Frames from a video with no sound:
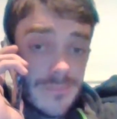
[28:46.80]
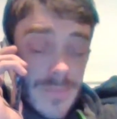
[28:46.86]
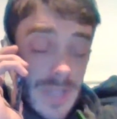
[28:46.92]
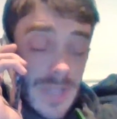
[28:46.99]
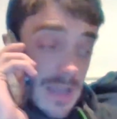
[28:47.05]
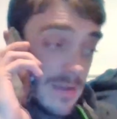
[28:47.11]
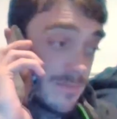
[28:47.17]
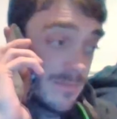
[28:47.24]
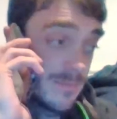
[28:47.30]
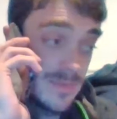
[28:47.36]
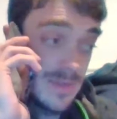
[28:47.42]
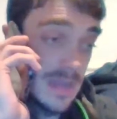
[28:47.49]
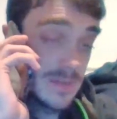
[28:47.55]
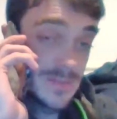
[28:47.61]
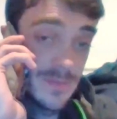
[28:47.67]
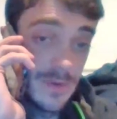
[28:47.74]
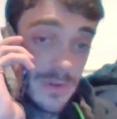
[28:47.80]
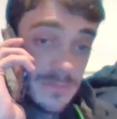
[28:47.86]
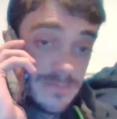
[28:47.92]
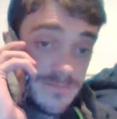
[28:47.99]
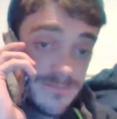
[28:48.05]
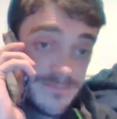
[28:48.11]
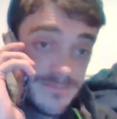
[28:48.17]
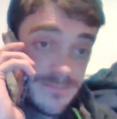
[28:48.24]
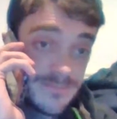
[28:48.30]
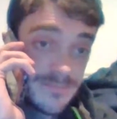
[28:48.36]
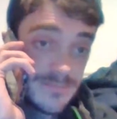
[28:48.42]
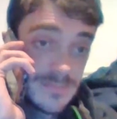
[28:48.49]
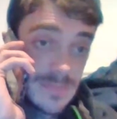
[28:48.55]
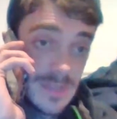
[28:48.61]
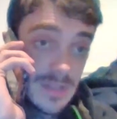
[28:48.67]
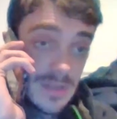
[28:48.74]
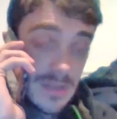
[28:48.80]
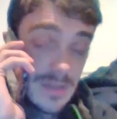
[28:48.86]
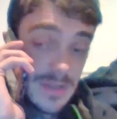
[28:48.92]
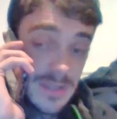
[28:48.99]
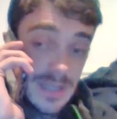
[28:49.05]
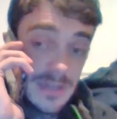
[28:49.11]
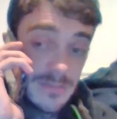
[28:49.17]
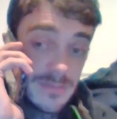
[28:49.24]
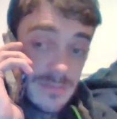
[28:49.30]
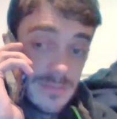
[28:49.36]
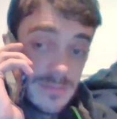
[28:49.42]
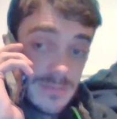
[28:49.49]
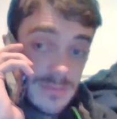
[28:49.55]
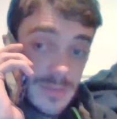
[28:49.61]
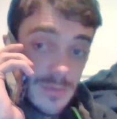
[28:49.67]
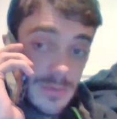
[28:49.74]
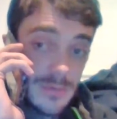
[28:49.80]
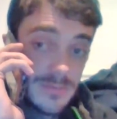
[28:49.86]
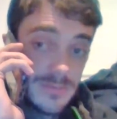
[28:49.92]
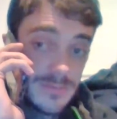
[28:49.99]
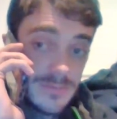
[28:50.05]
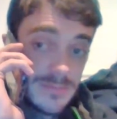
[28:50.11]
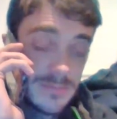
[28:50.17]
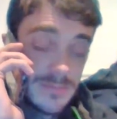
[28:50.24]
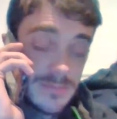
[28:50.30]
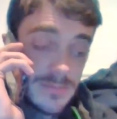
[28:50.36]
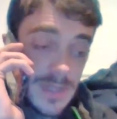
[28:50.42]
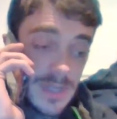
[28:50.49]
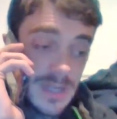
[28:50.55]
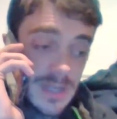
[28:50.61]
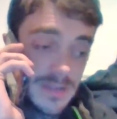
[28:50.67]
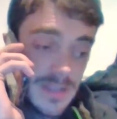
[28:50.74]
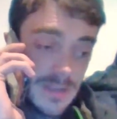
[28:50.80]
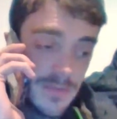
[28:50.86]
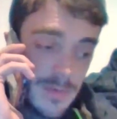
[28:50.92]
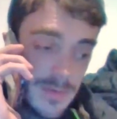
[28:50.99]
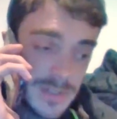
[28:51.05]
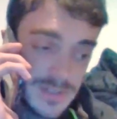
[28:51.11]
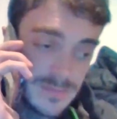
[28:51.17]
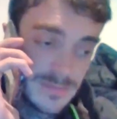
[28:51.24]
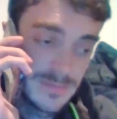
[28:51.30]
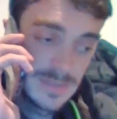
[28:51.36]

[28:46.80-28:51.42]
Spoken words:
Yeah, now it's fine. Yeah, no problem. Okay, thank you very much.